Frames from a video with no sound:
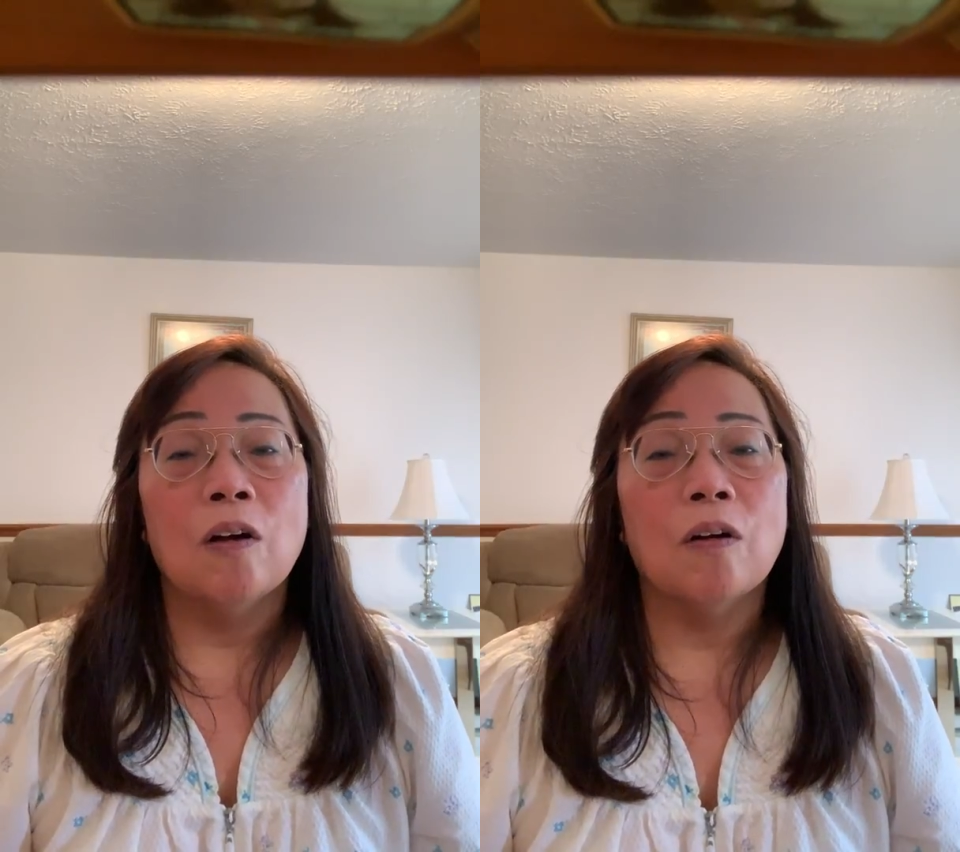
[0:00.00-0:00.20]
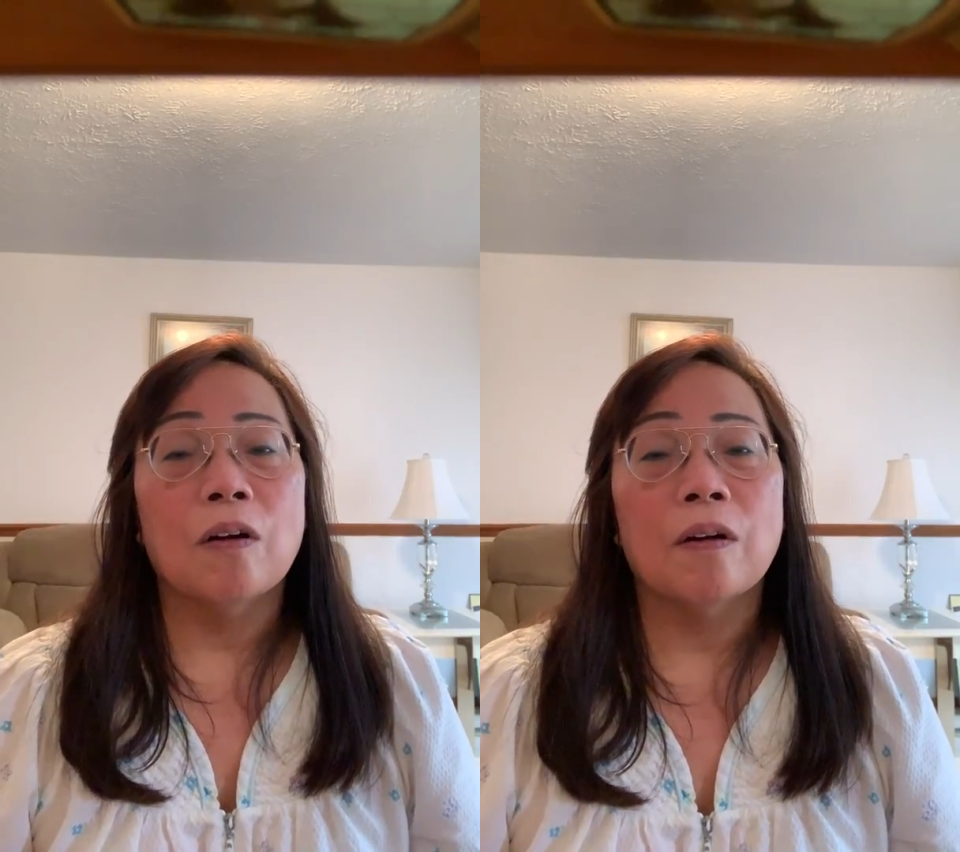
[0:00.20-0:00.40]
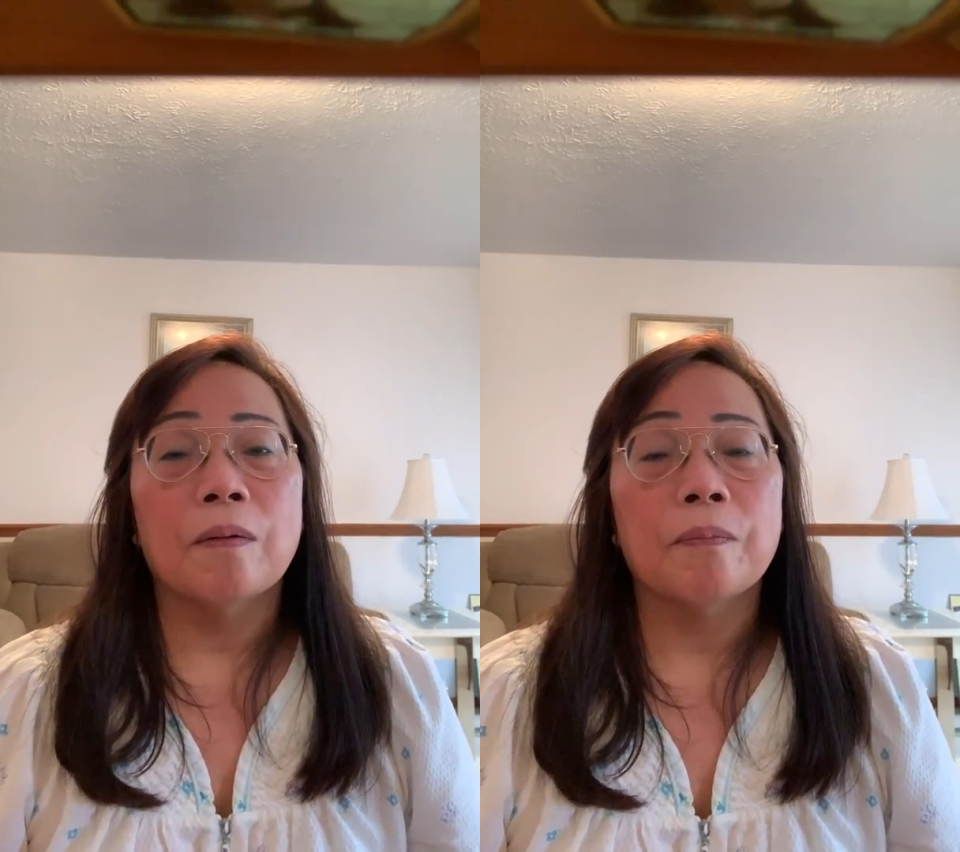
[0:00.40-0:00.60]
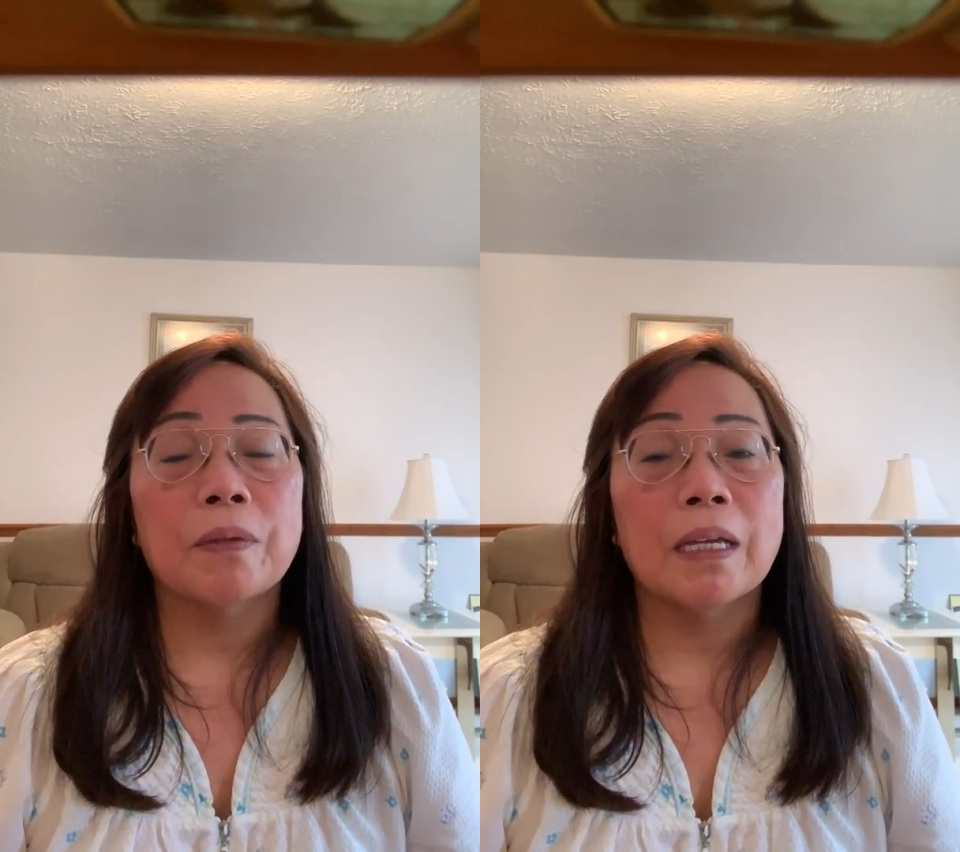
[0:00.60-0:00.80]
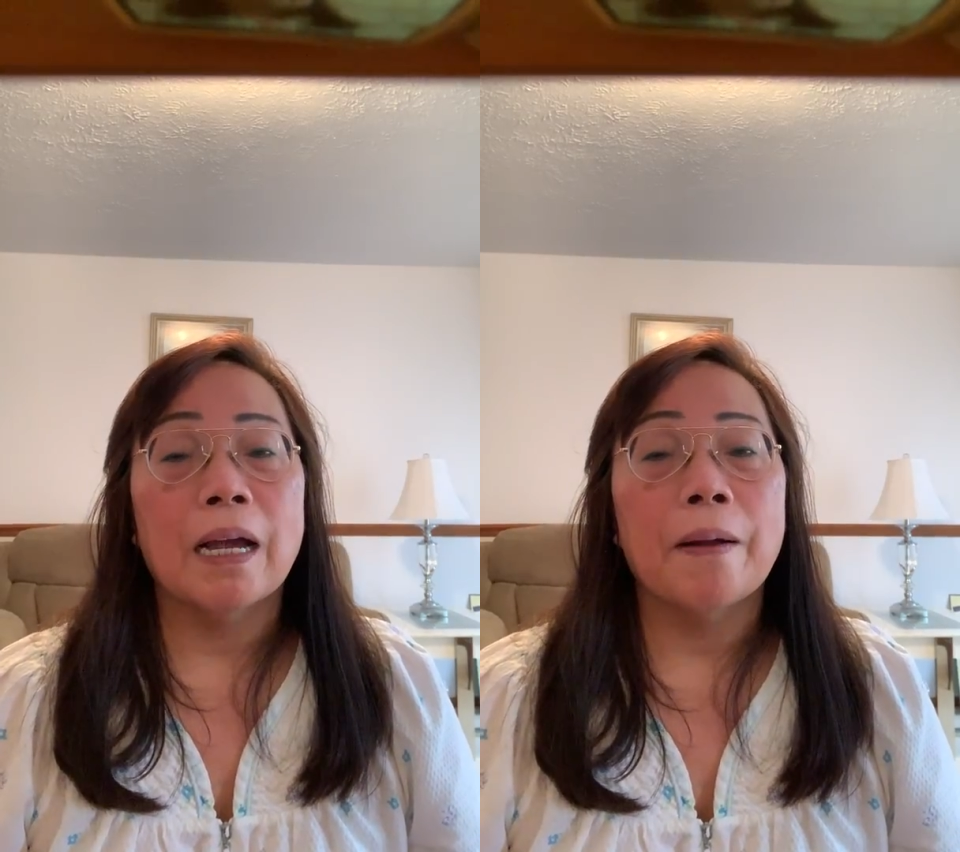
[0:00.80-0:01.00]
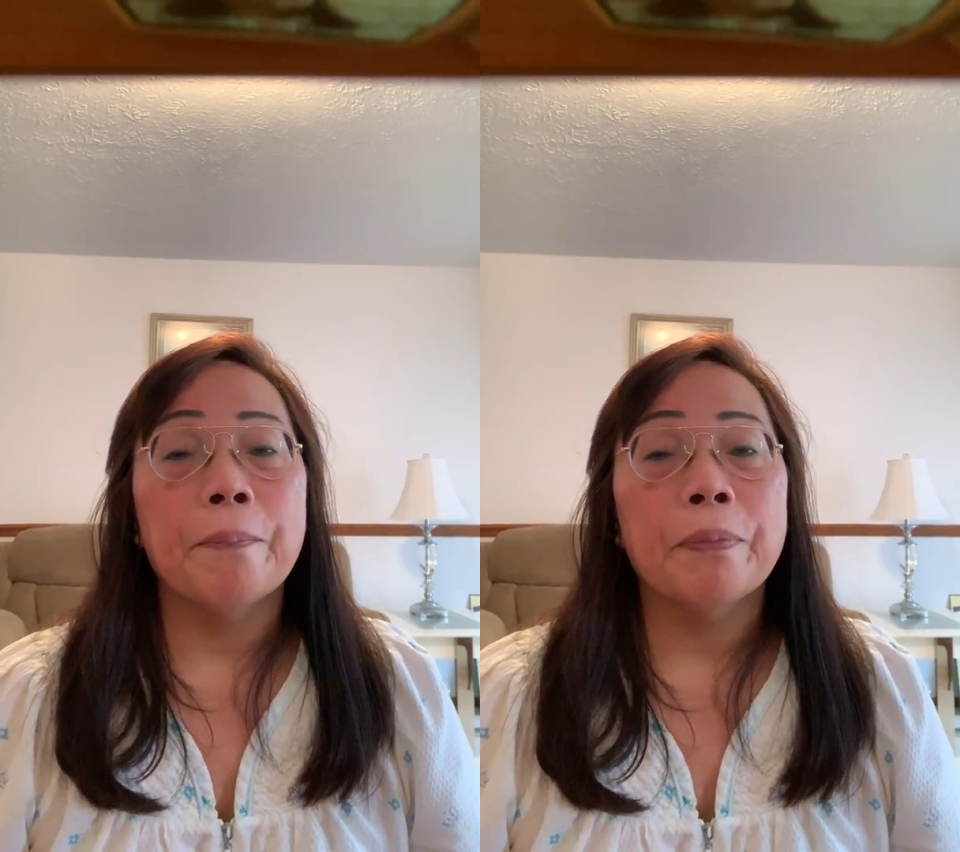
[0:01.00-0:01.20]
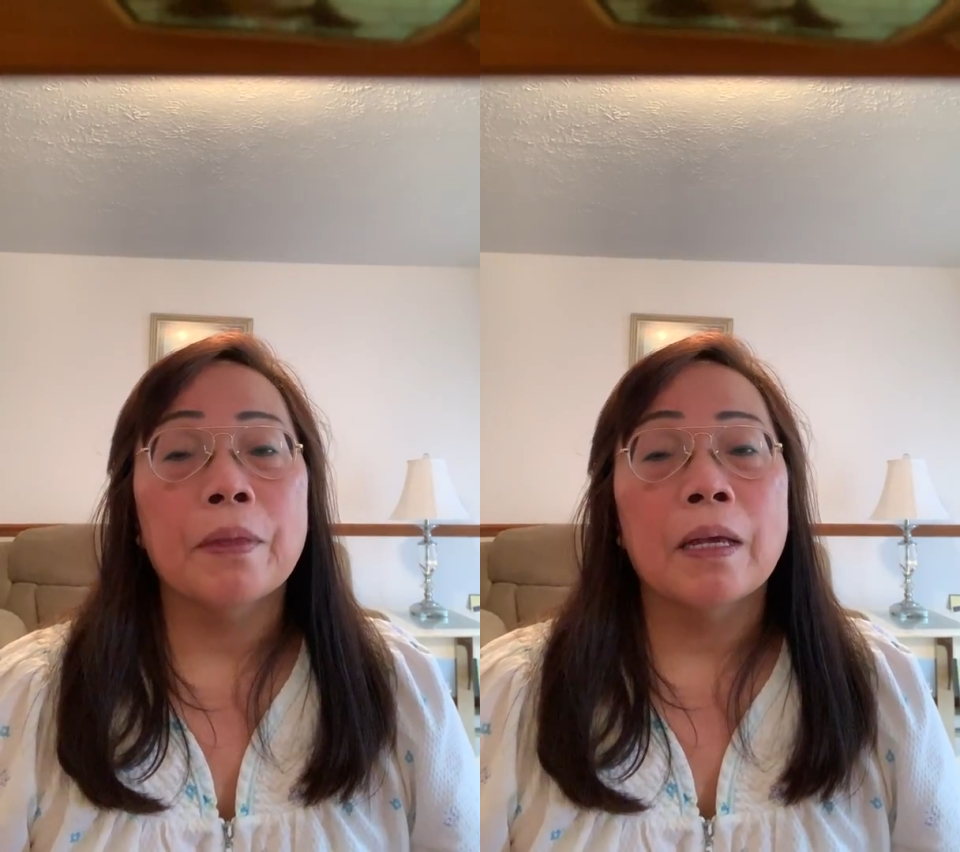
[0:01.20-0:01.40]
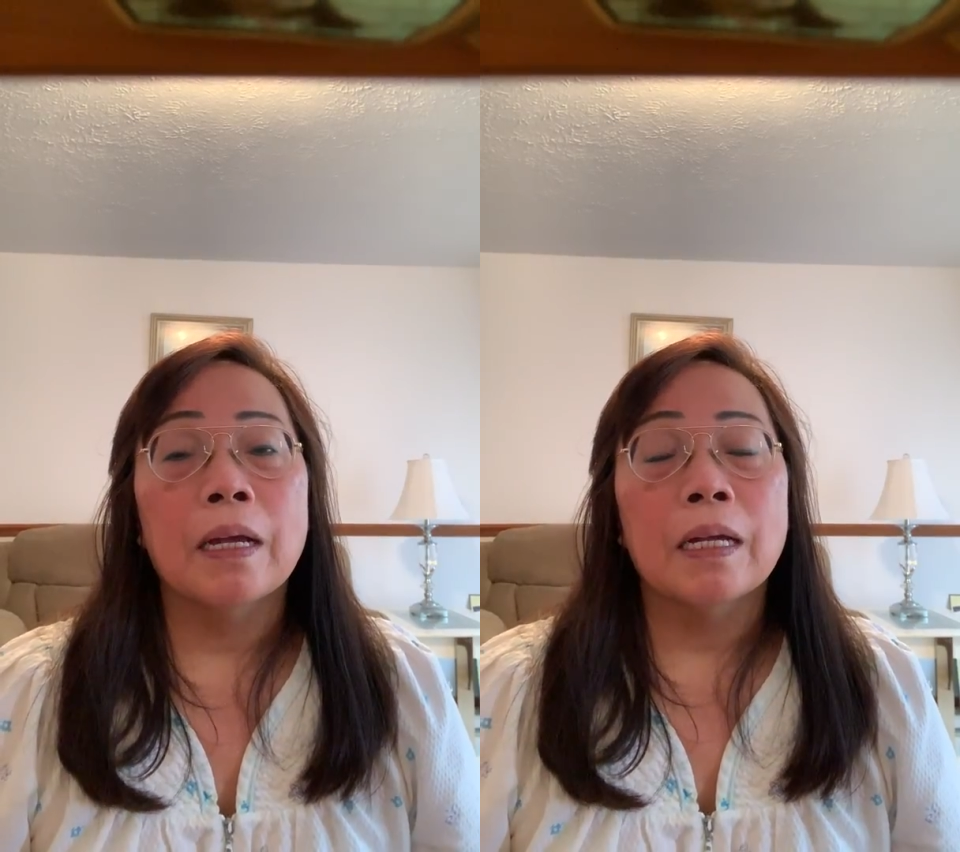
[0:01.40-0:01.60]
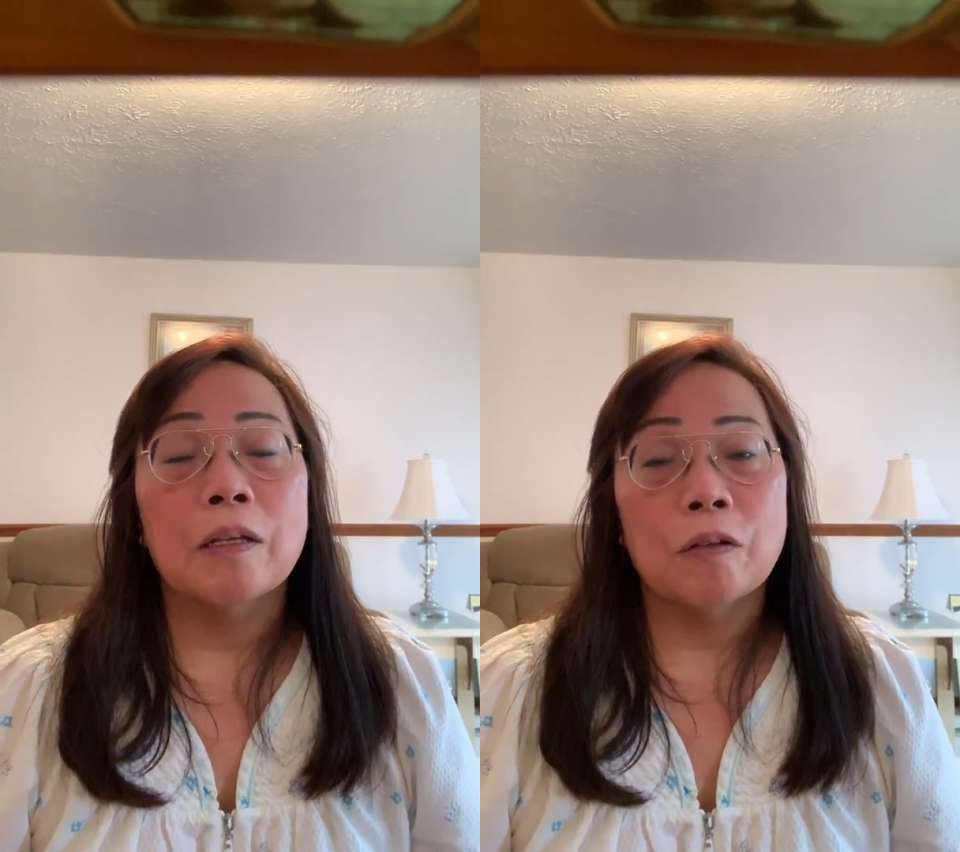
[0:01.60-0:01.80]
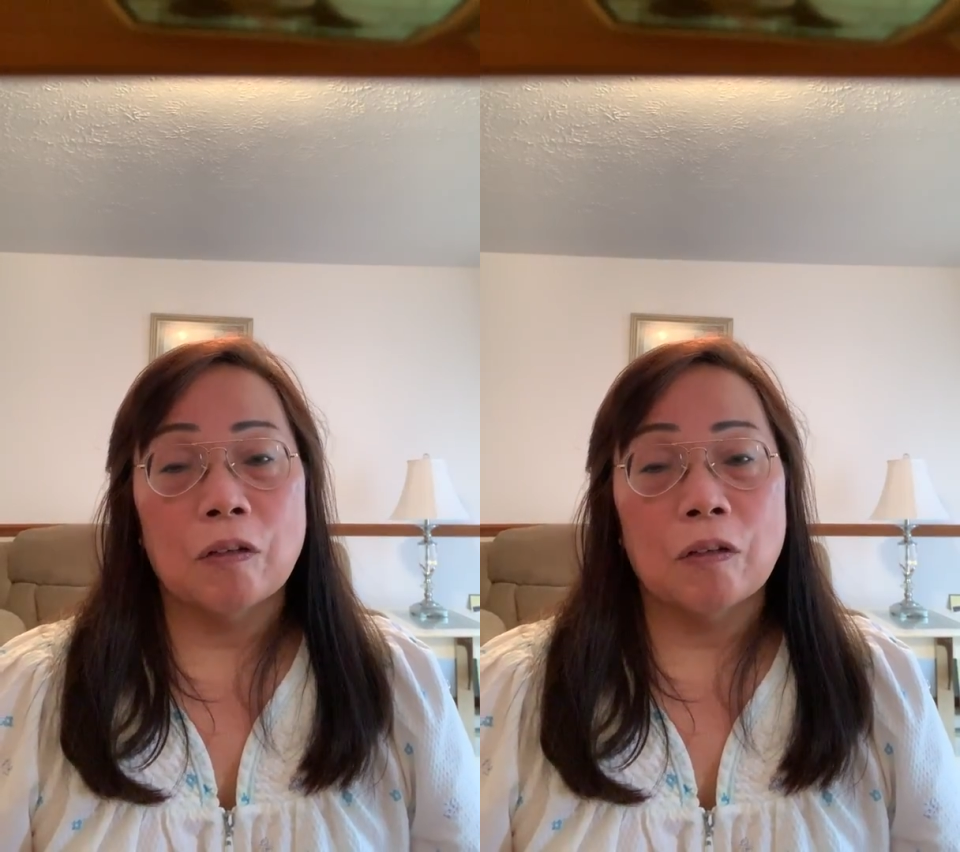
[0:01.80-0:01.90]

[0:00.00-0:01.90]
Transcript: or yeah, you